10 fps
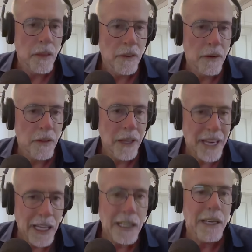The
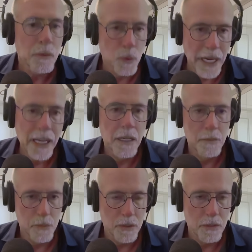LA
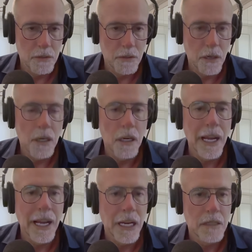Rams are
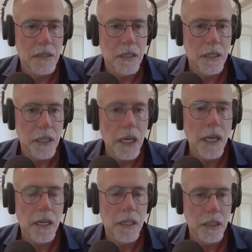at
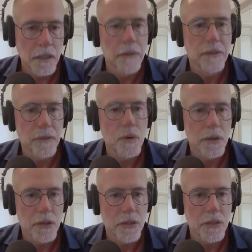Cannes in
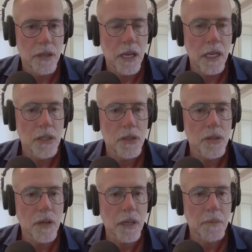force. And it just
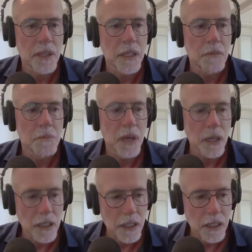struck me that
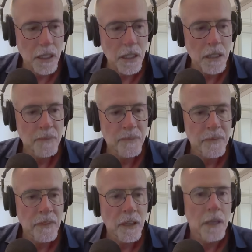marketing
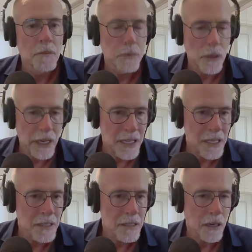and
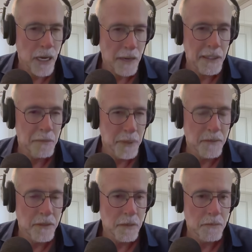brands are having a bit
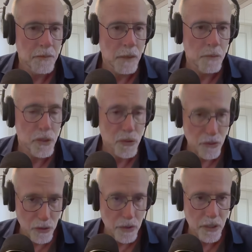of a
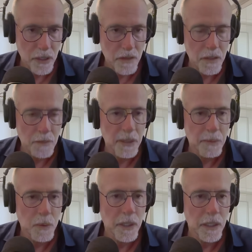resurgence and
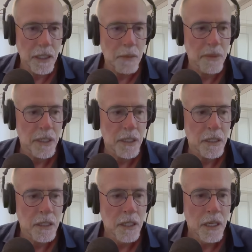people want to come here.